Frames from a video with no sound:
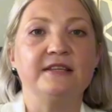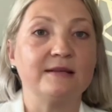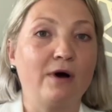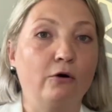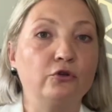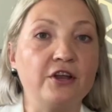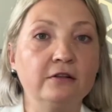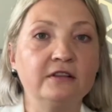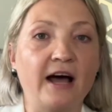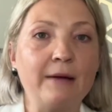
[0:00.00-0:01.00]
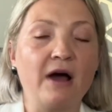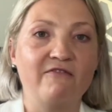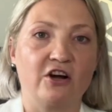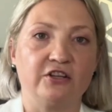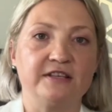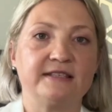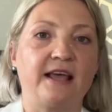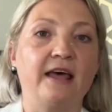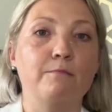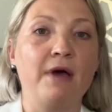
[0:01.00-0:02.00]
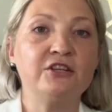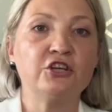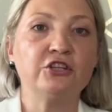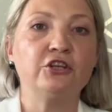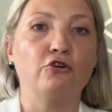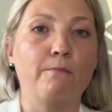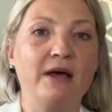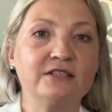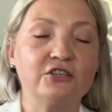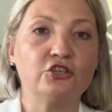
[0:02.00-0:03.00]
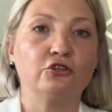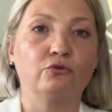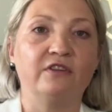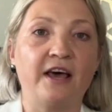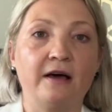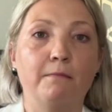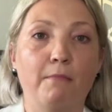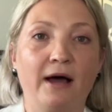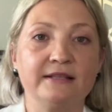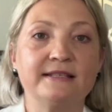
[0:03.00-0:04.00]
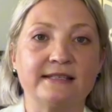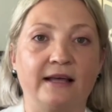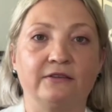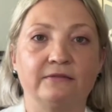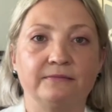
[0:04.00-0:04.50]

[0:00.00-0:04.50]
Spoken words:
it's about real time awareness and matching your message to their mindset.